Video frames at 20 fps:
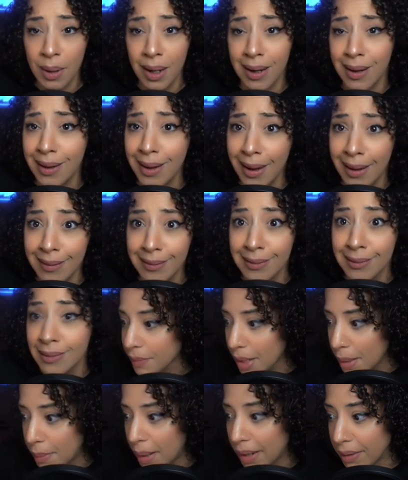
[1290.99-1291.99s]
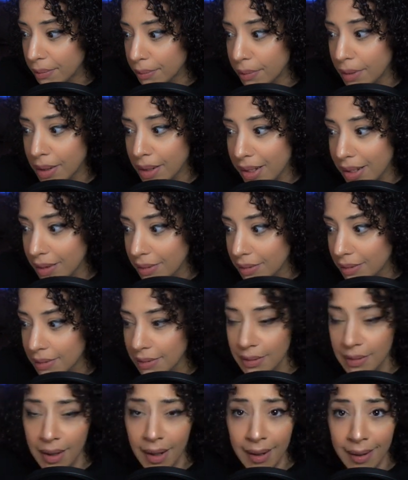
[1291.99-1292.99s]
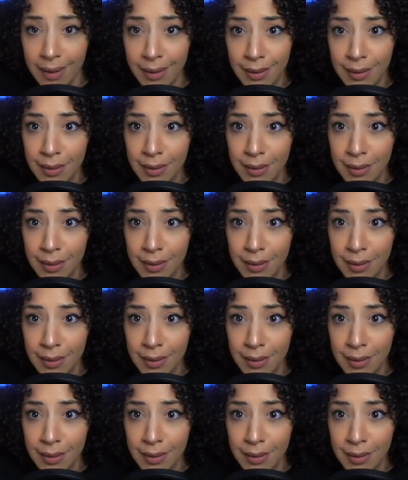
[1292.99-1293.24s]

Again, come on, really? Like